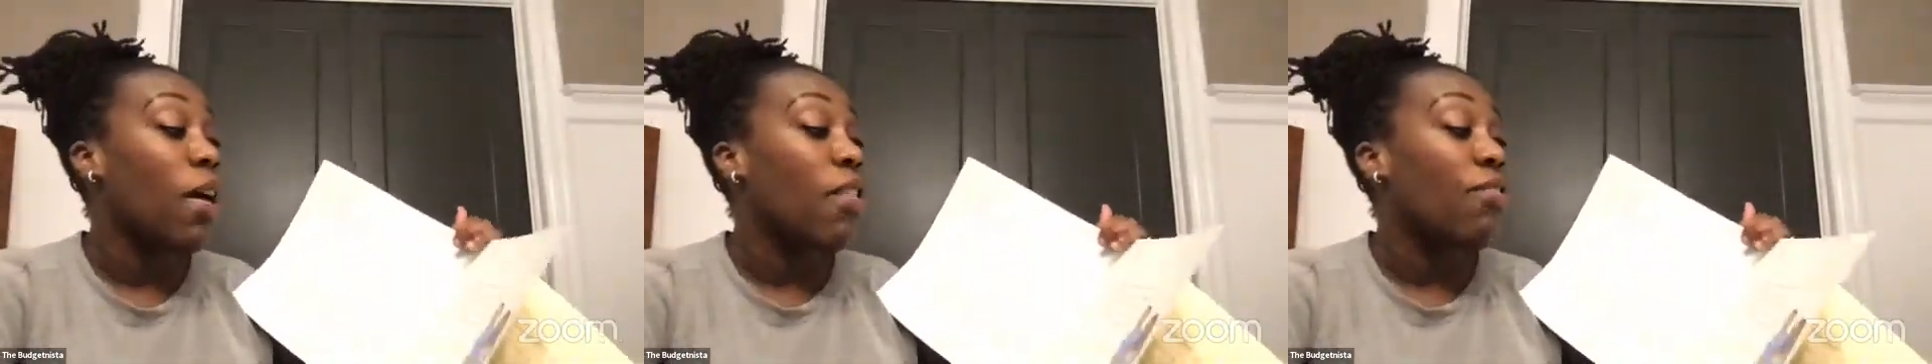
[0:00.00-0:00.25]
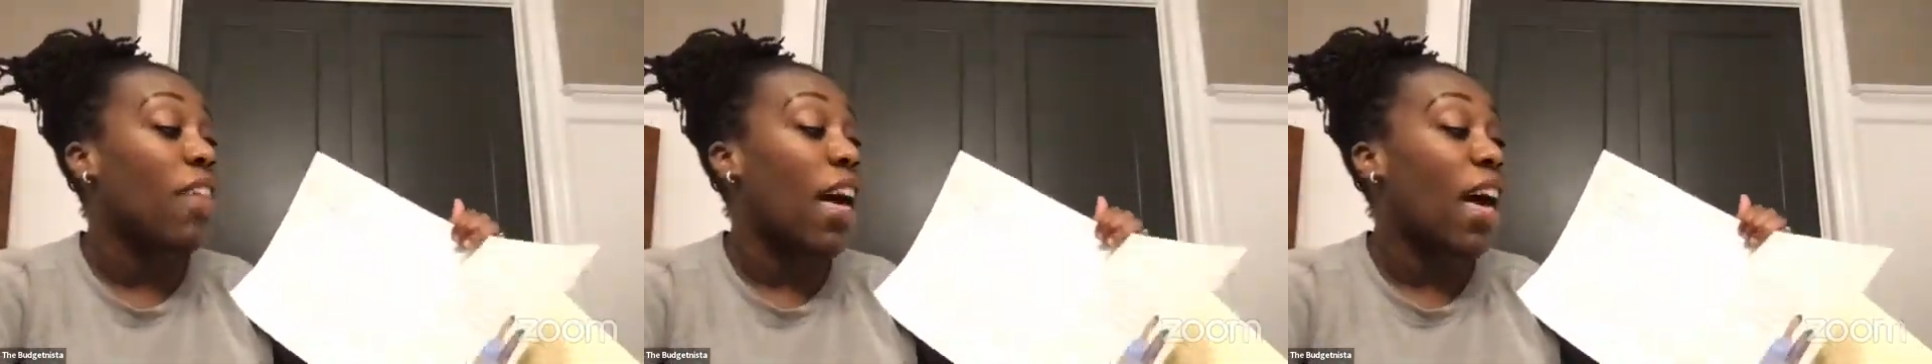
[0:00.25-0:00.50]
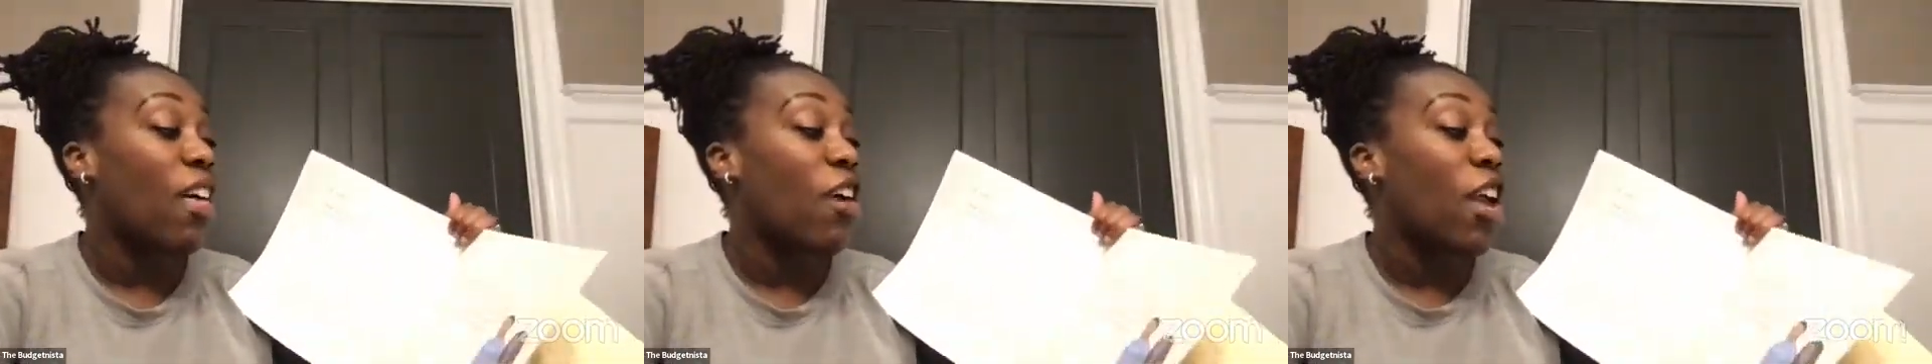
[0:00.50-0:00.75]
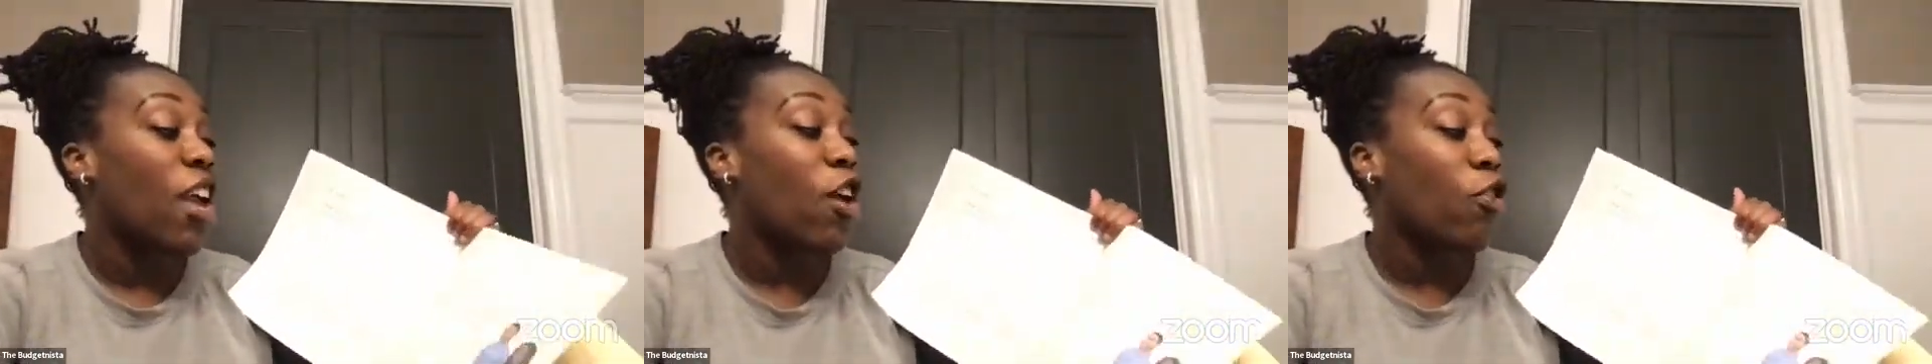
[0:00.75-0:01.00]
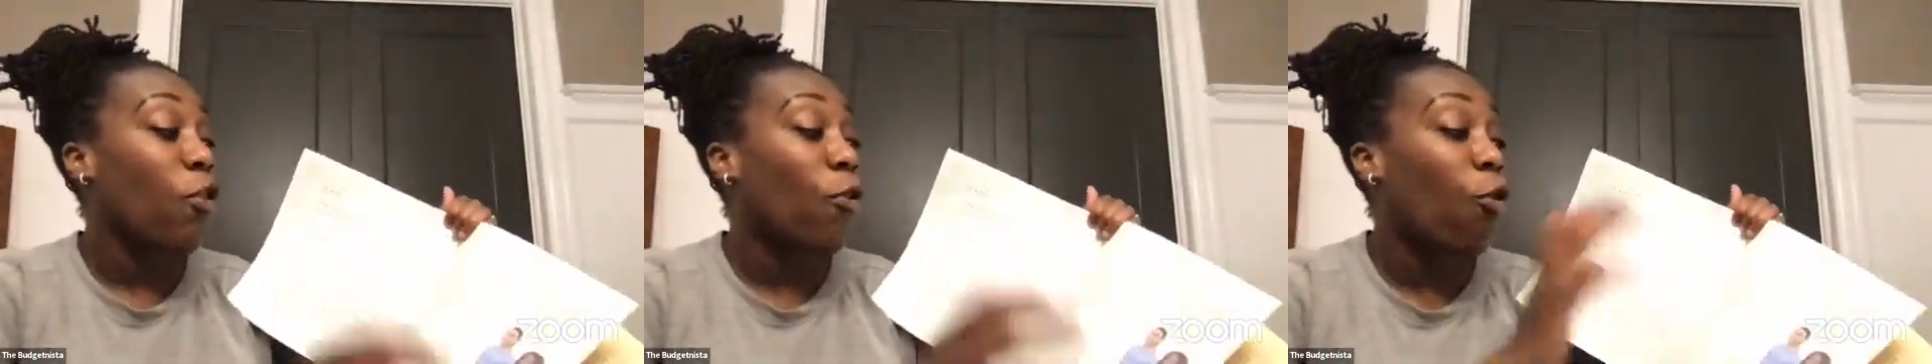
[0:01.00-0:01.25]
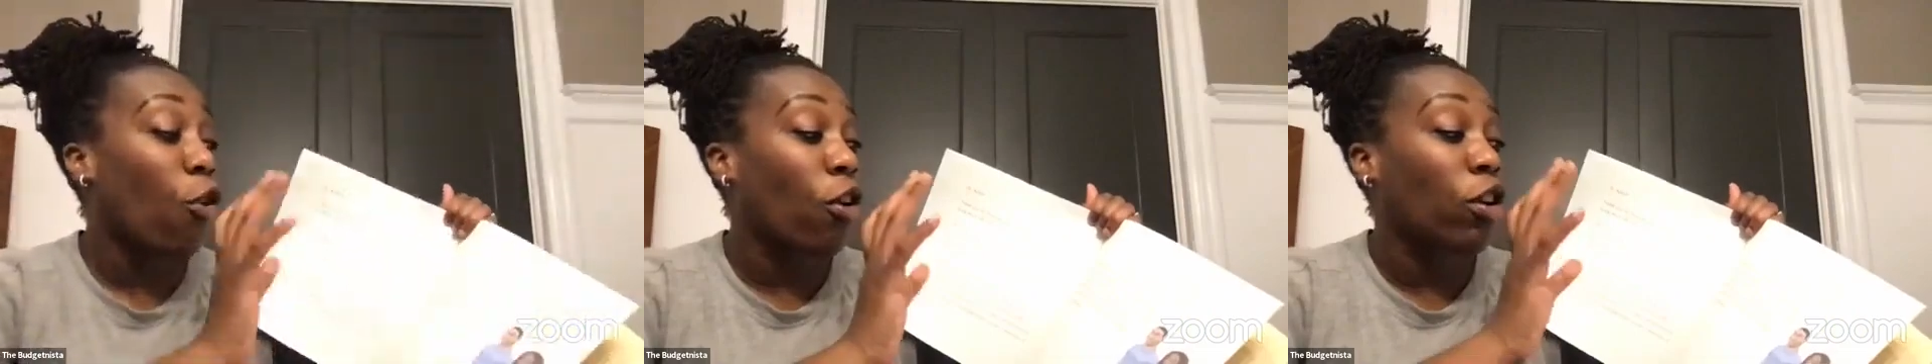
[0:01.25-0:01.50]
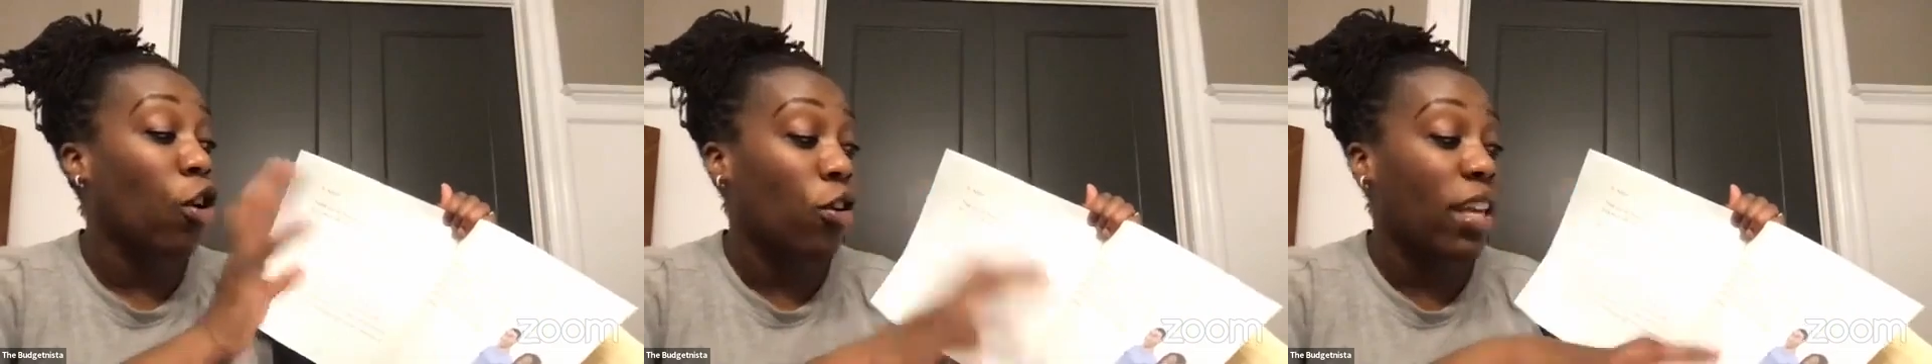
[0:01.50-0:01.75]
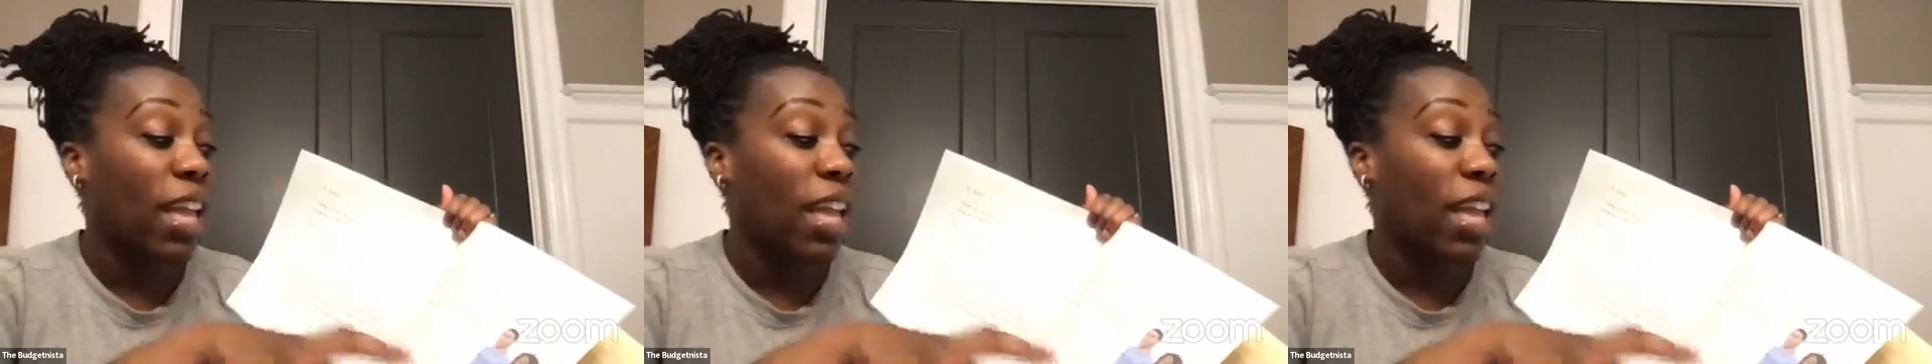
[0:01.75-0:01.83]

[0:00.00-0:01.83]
that here are the 4 learning